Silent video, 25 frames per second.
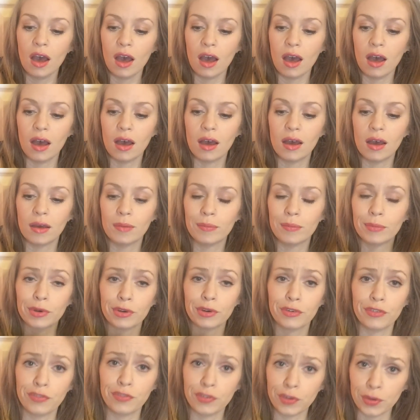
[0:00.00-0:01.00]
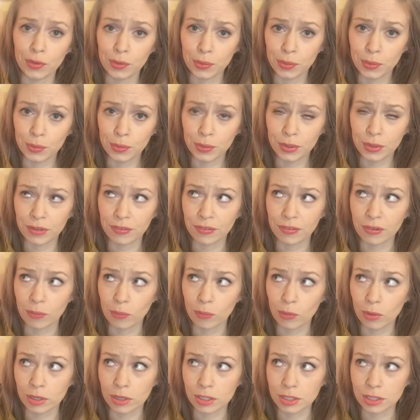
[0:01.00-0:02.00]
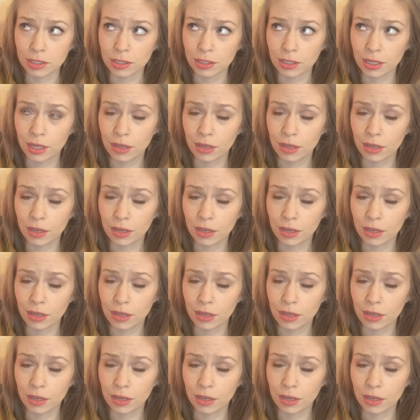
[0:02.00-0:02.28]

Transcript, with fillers: um, or food if I'm watching